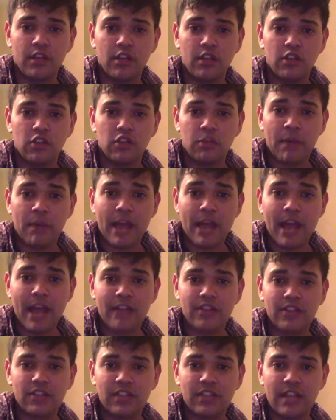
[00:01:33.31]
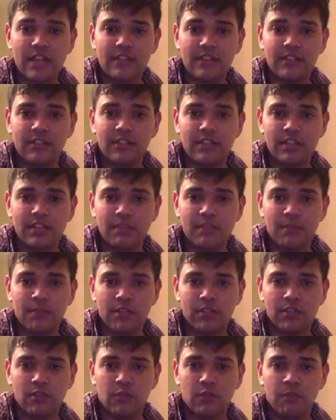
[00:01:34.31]
So by exercising this
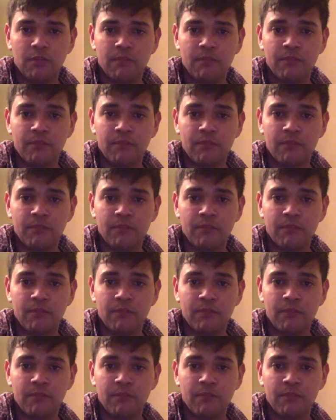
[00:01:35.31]
muscle,